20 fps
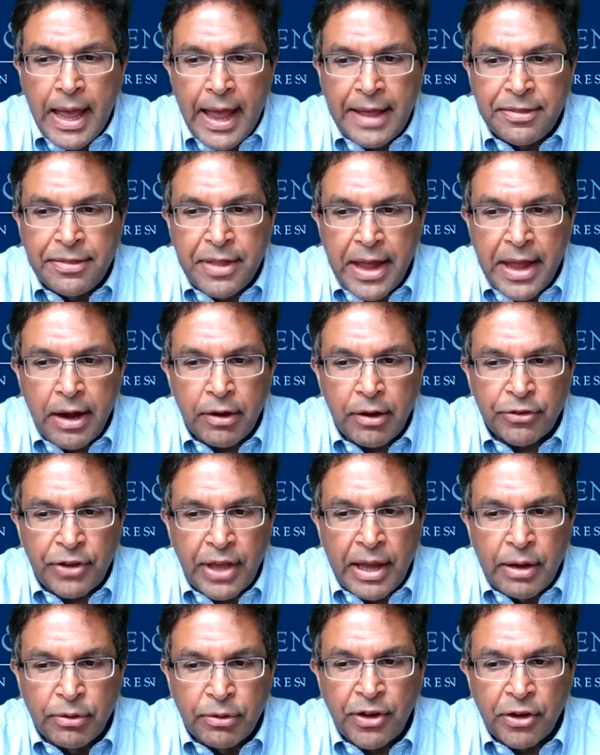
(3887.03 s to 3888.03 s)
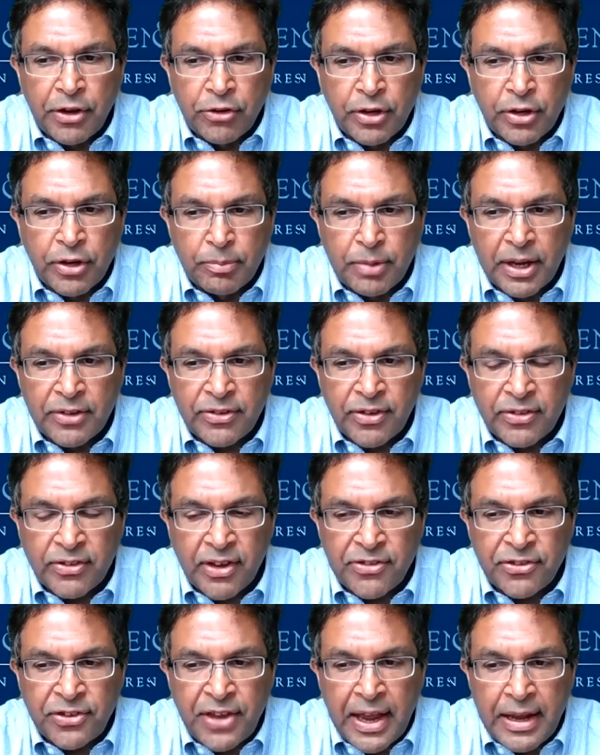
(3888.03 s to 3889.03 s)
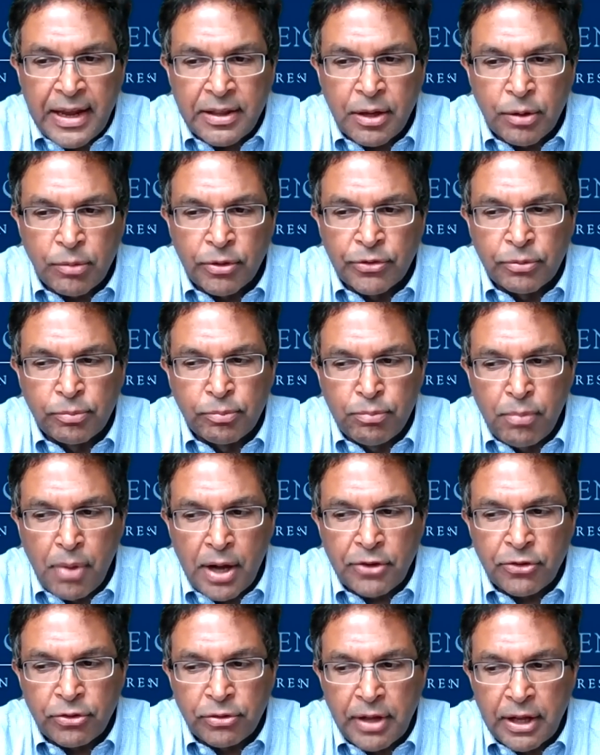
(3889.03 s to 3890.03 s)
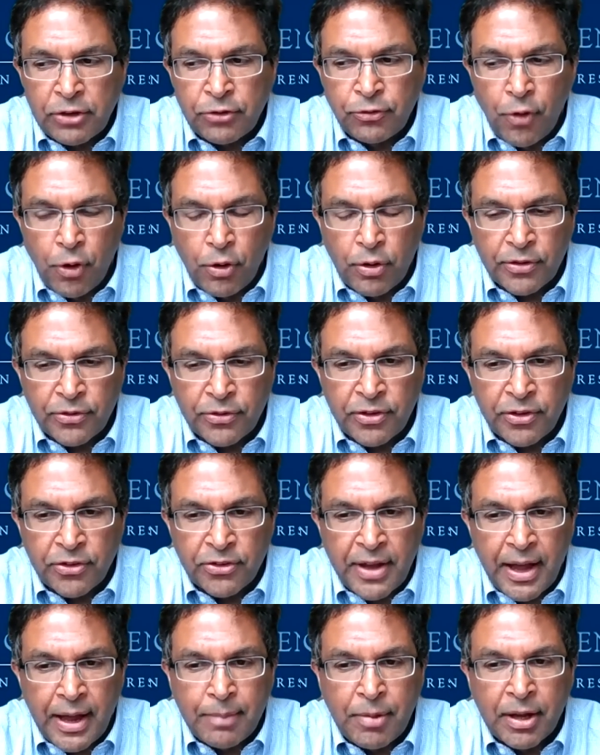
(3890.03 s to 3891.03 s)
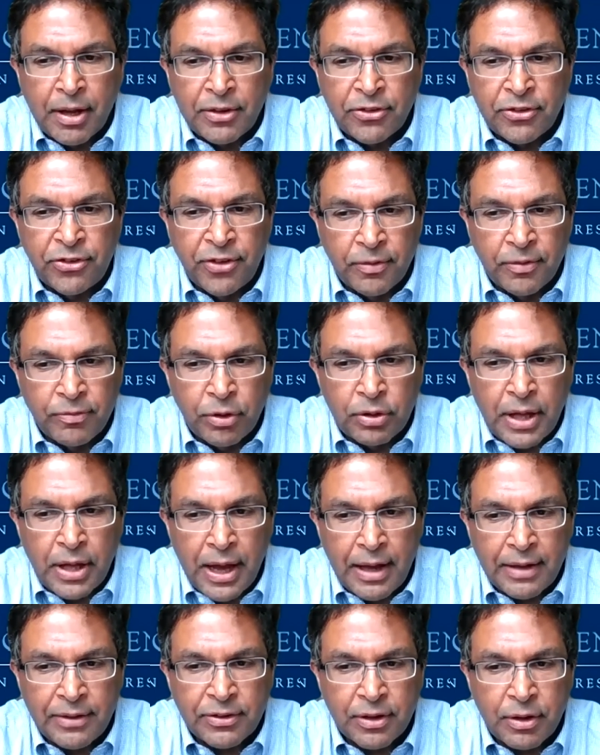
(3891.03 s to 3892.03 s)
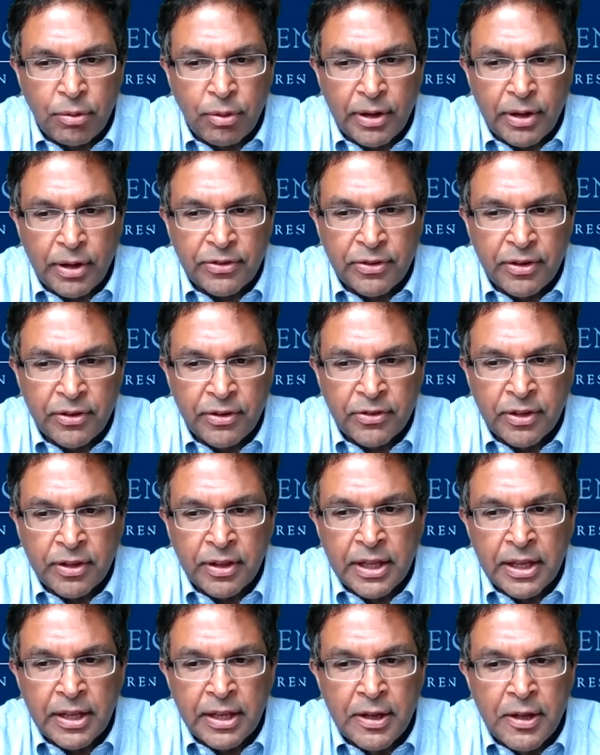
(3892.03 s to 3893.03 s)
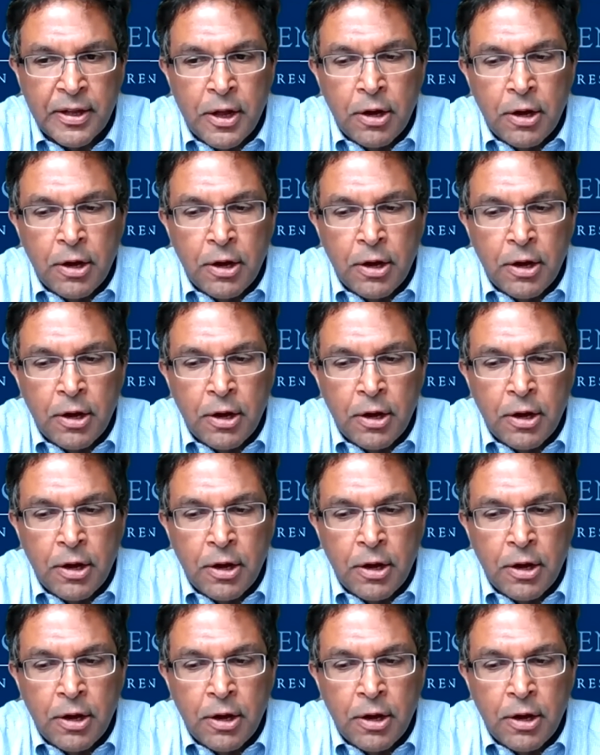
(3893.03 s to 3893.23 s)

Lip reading: And there, it was interesting because, as I say, there was much less focus this time on civil consequences and the